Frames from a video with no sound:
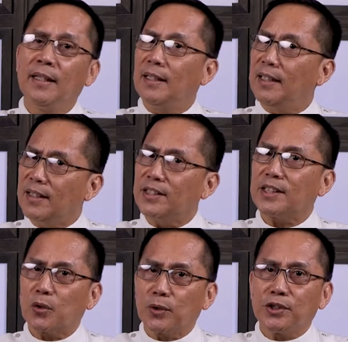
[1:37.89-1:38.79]
It is
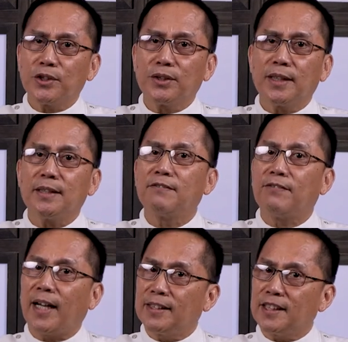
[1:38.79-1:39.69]
a question
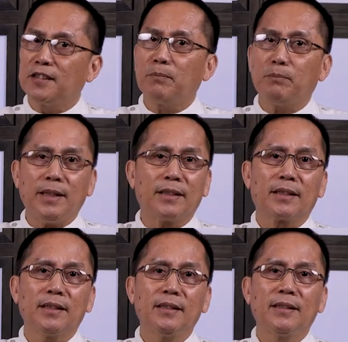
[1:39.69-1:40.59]
inviting
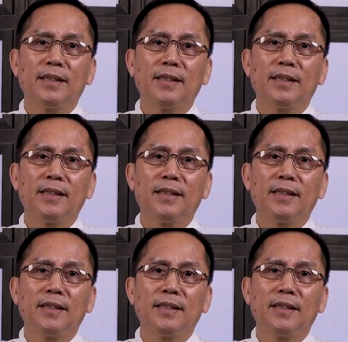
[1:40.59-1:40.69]
Peter